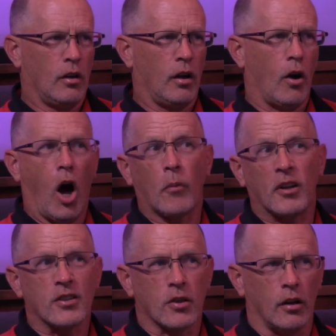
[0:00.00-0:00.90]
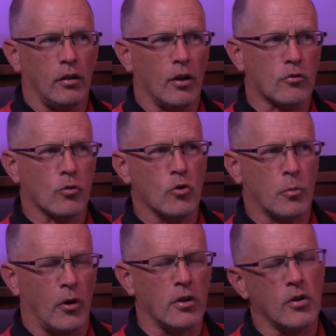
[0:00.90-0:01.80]
and Hopkinton and
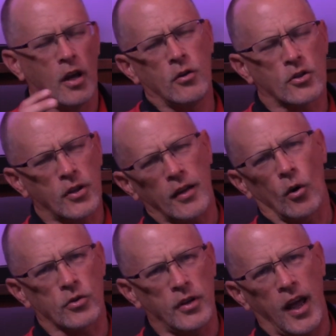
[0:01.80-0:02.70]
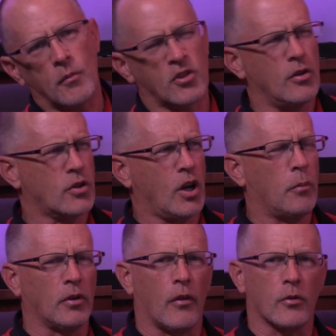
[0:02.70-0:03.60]
Shrewsbury, and you say those names, and there's a
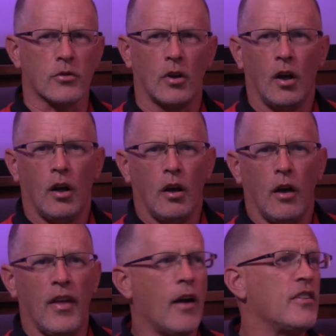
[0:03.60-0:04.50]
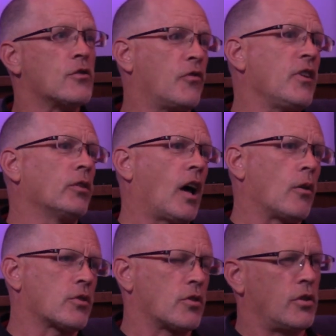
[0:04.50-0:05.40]
couple others, and they have these field
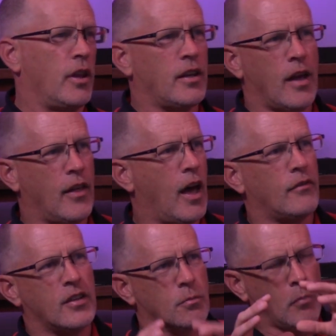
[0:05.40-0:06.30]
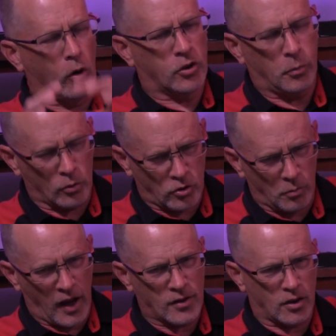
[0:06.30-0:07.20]
houses, and they have these multiple
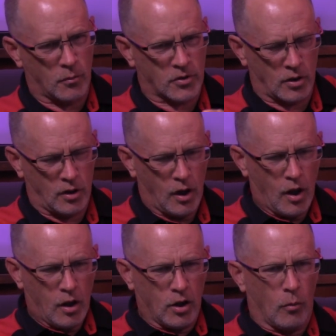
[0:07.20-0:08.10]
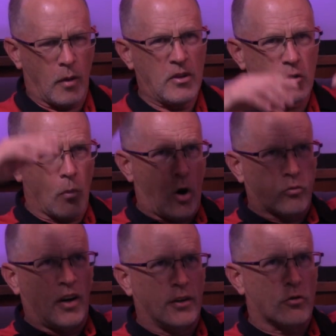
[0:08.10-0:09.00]
gymnasiums and, you know, maybe small
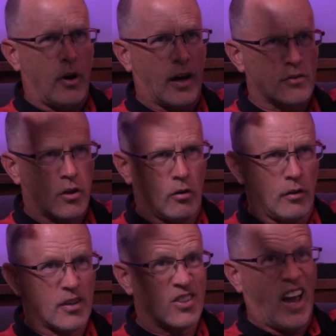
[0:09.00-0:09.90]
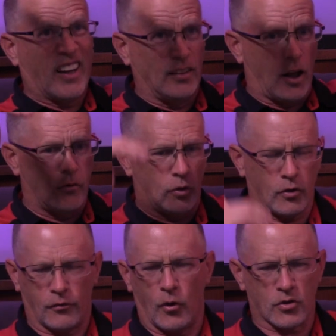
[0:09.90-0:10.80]
running tracks that are on the 2nd level or
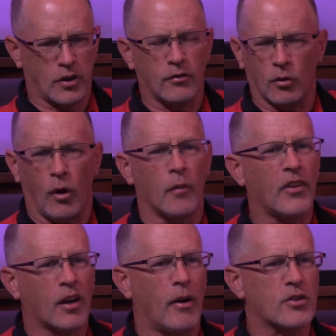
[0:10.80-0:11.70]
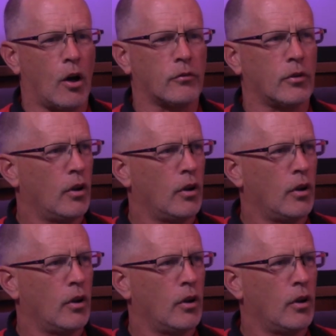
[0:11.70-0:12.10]
the 1st level. And I'm thinking to myself,